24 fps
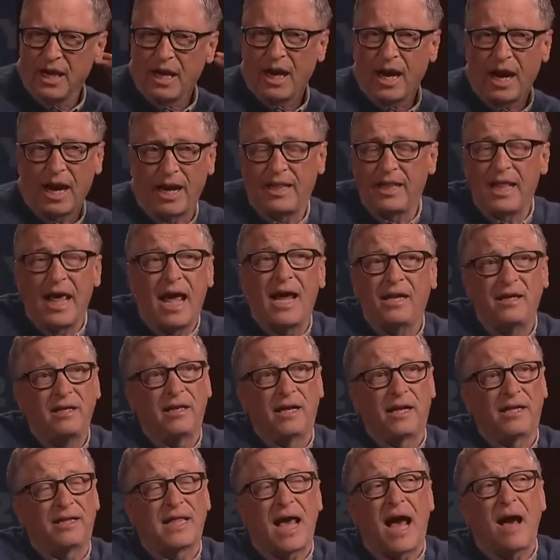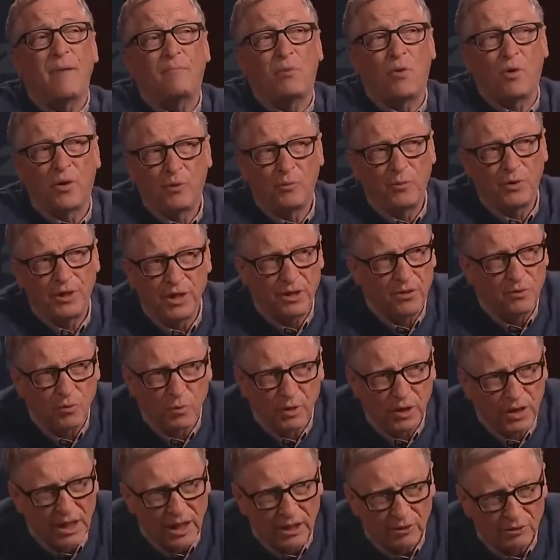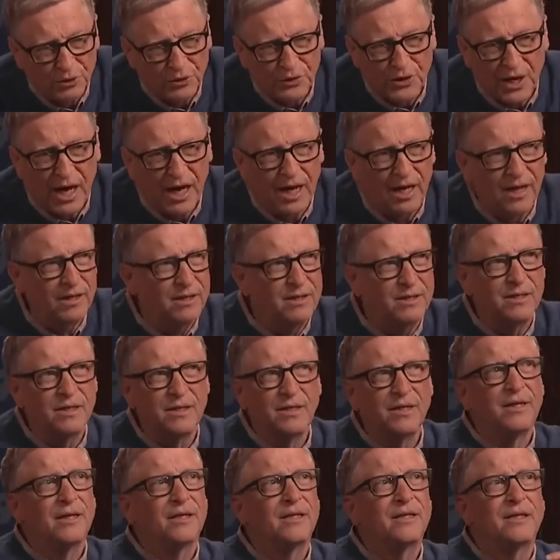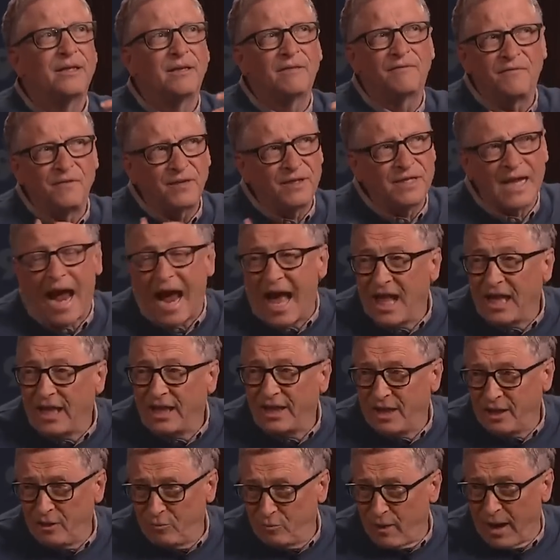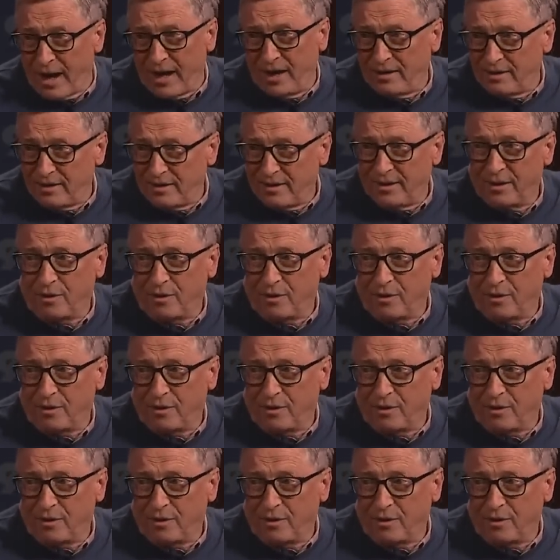And then at that point, we didn't really understand the fatality rate.